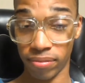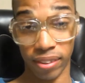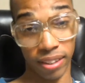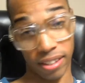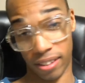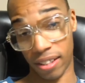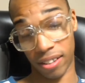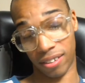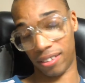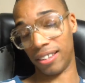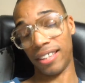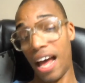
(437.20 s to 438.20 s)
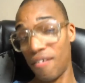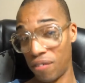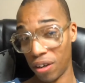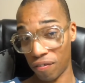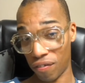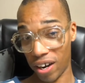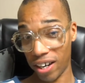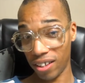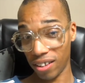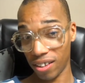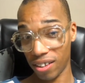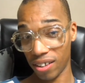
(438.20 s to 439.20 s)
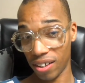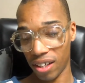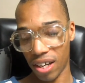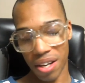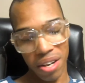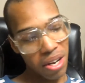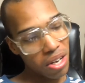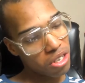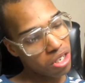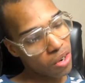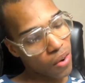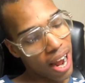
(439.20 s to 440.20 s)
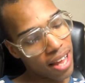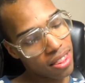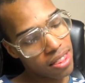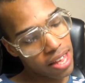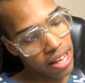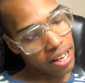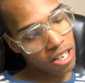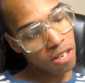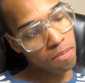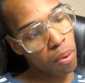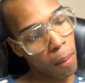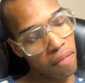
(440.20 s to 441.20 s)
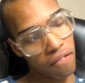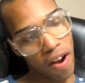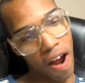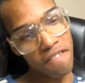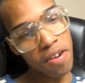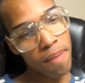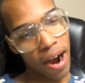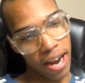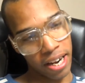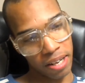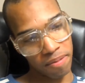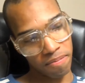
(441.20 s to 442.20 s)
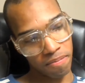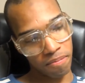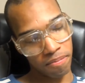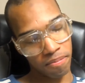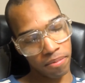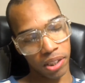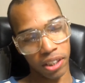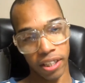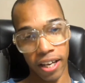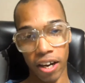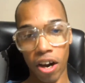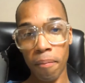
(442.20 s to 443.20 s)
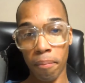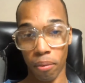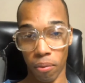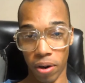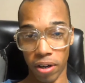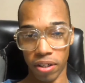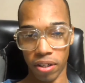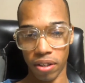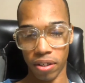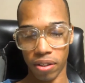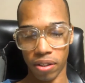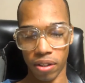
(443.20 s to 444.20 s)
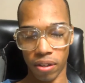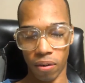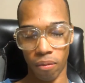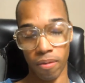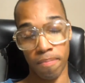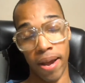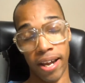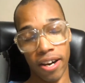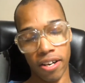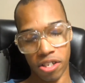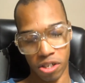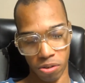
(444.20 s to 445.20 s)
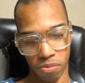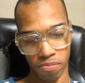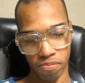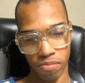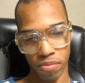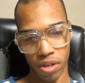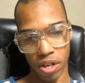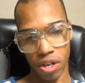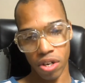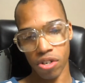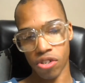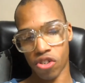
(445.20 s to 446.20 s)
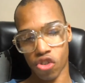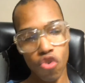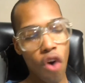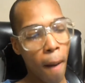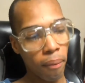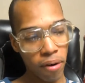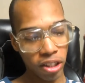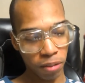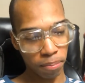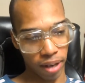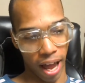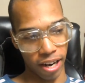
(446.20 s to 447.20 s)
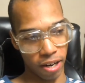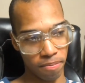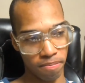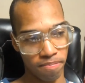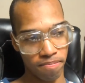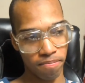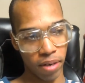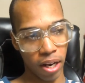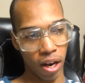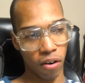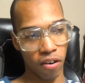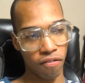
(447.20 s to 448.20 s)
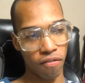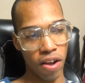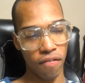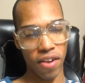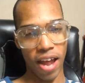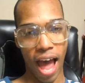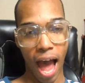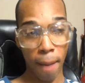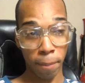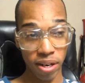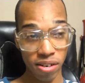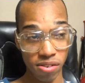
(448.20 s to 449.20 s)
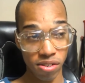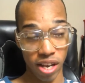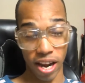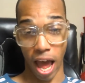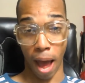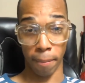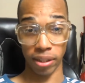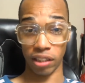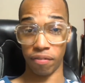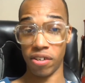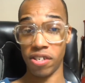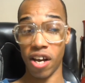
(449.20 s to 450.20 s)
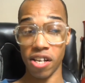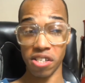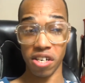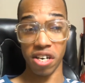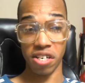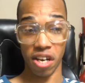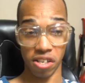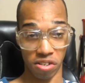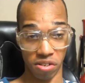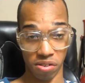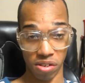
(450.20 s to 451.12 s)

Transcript: Does that feel fun? So I think it's important for everybody to get on board with Bayonetta 2. Screw Operation Platinum. If it happens, it happens. If it doesn't, it doesn't.